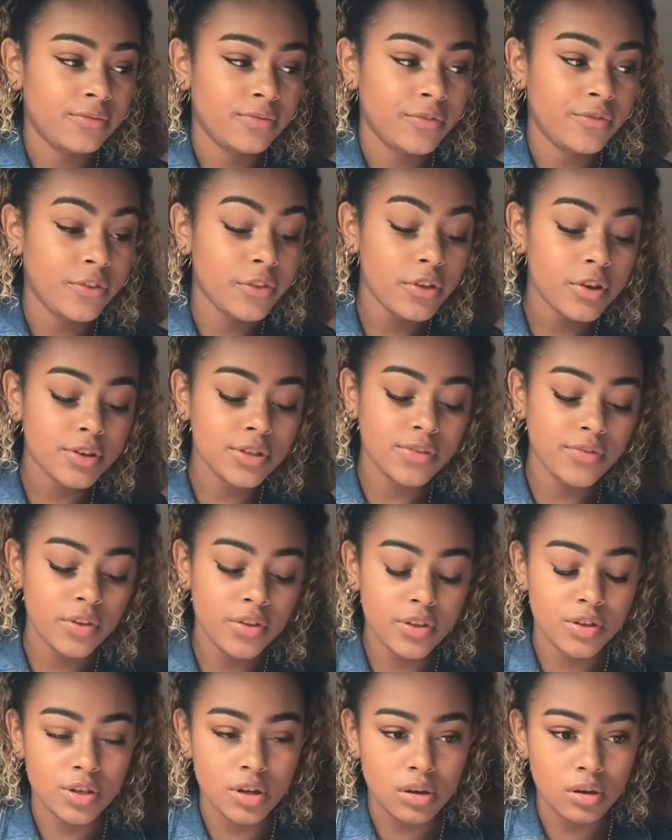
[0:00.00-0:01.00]
for those of you
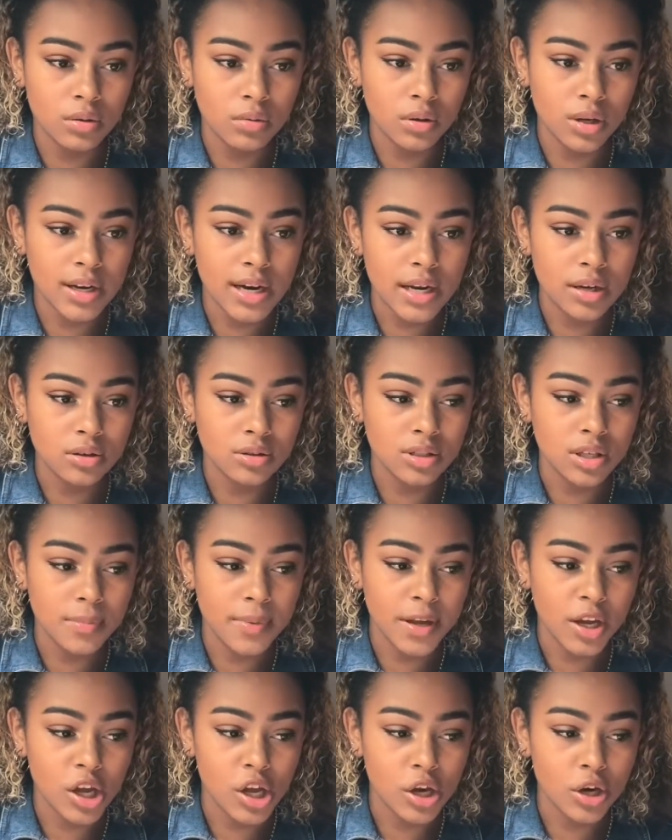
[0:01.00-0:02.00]
that don't know what an endoscopy
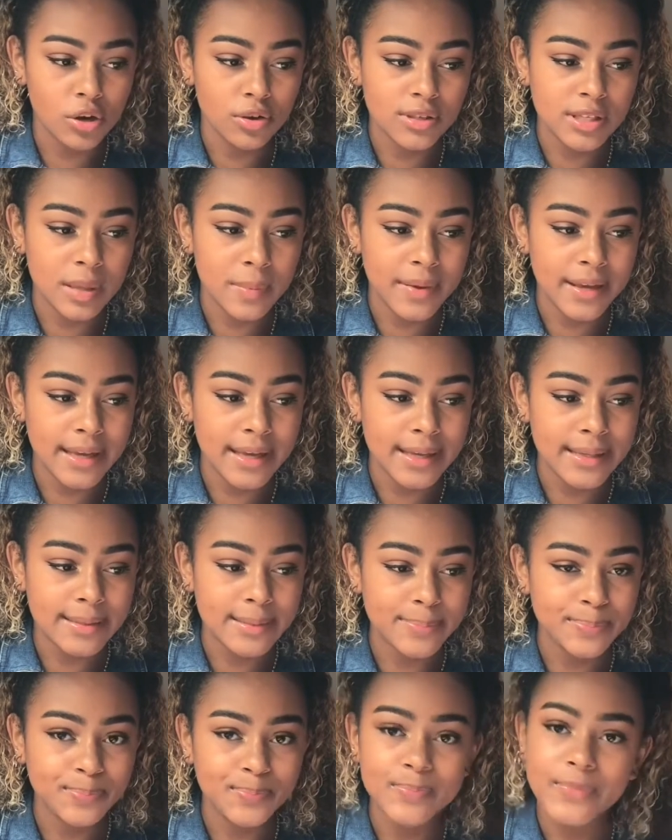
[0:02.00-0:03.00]
and colonoscopy is,
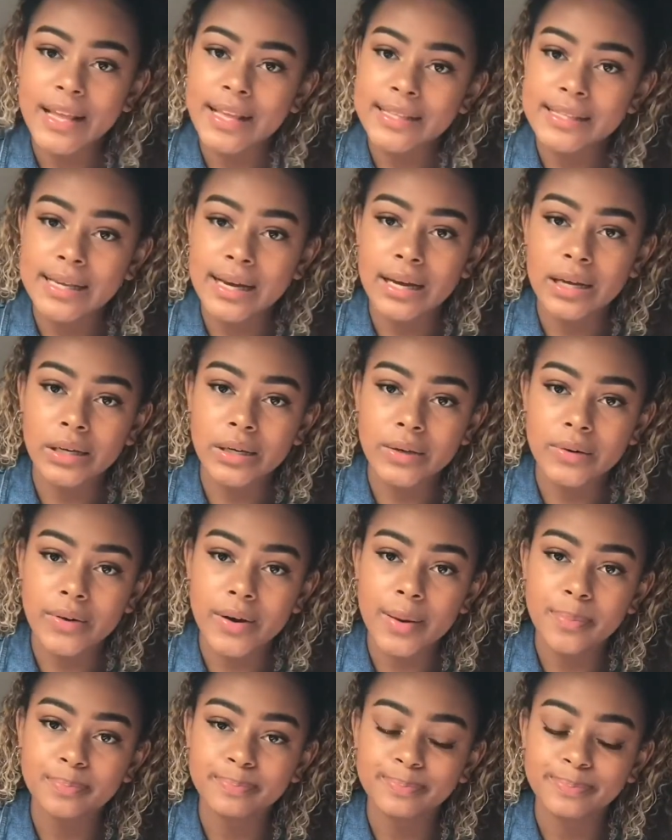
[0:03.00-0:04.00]
it's kind of
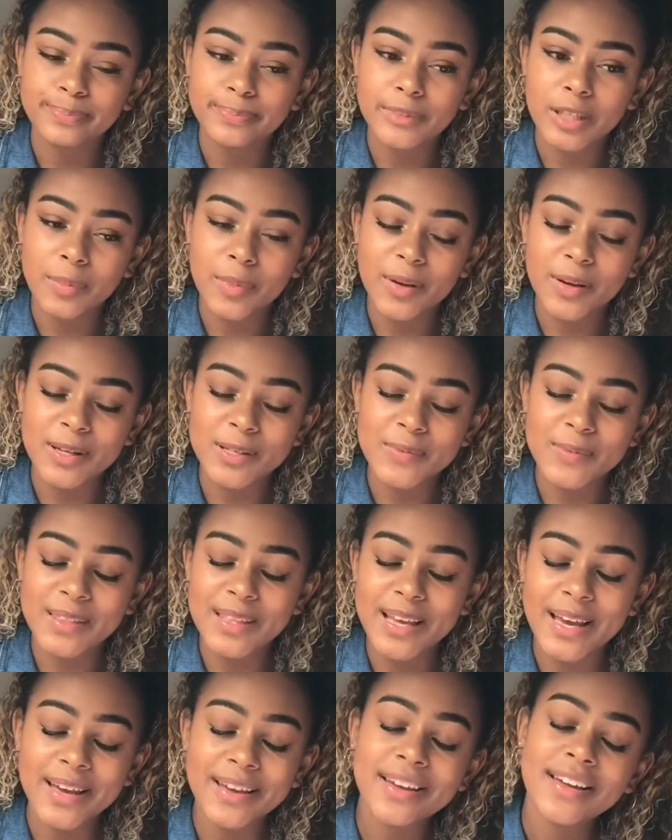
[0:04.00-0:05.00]
grim, to be honest with
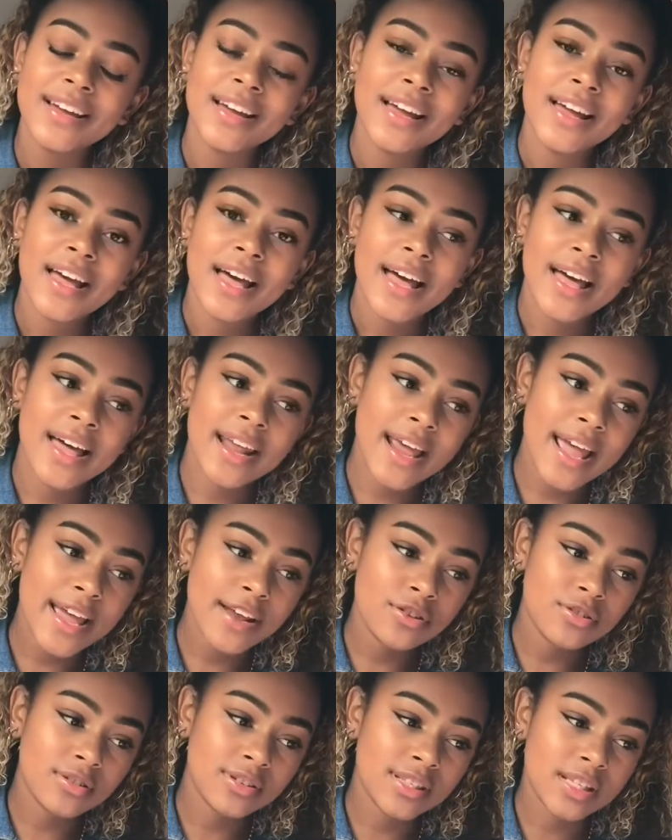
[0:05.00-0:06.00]
you. An
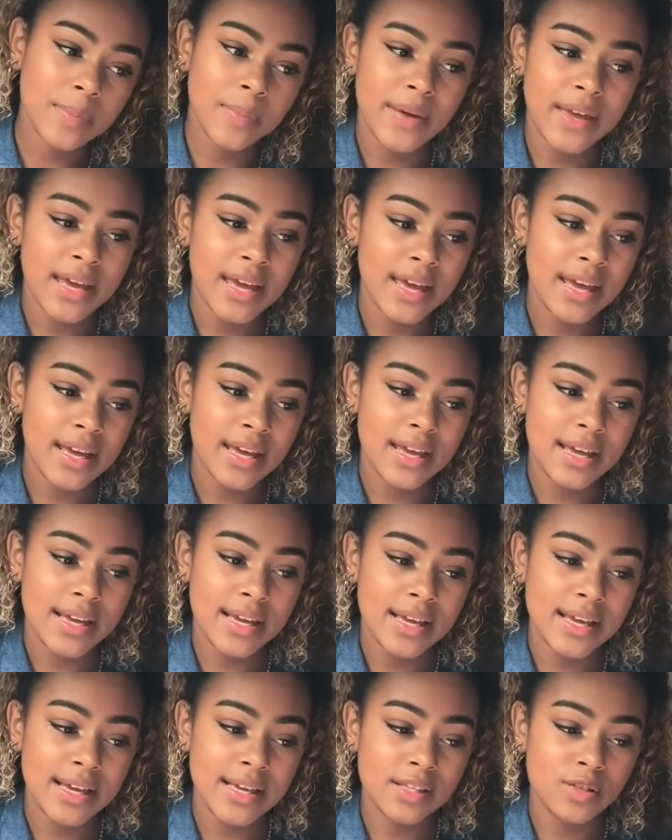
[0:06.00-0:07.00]
endoscopy
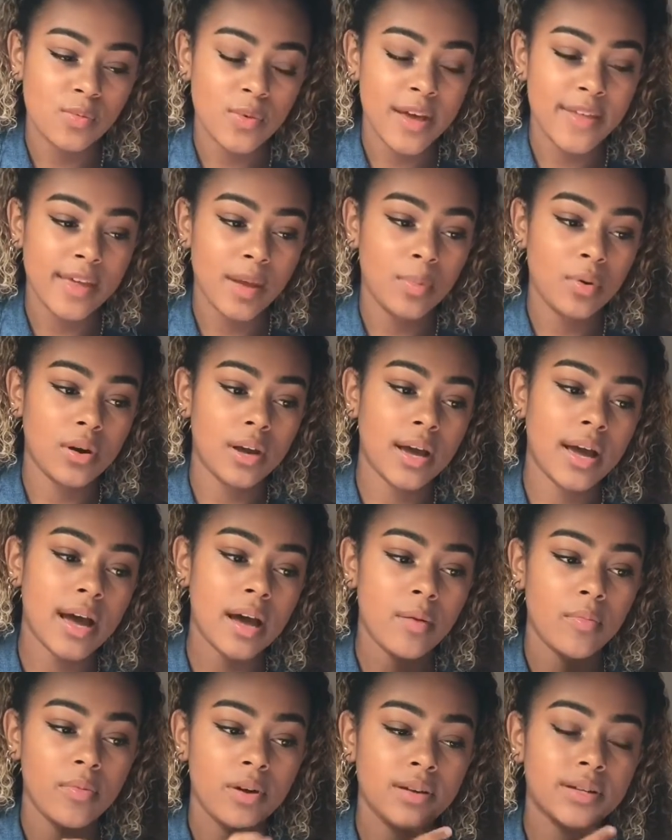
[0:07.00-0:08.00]
is where they put a
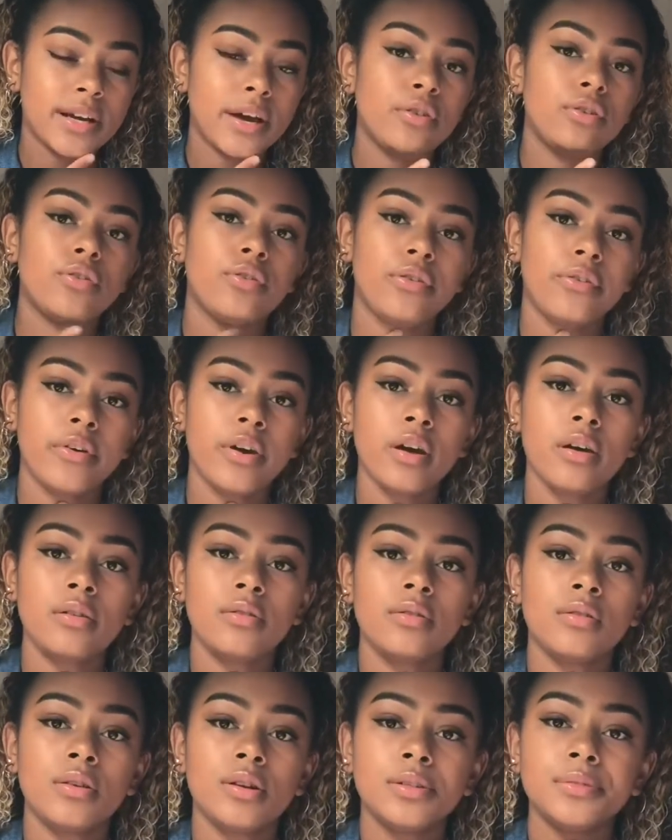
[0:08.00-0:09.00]
camera down your throat,